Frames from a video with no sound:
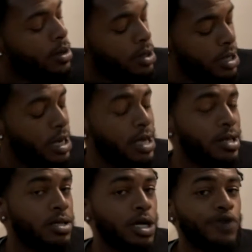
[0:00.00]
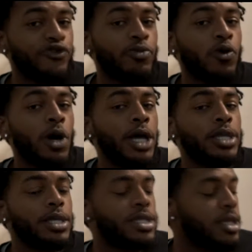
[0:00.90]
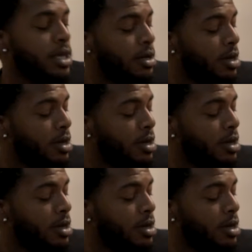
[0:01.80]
Then I get a text from Mariah that say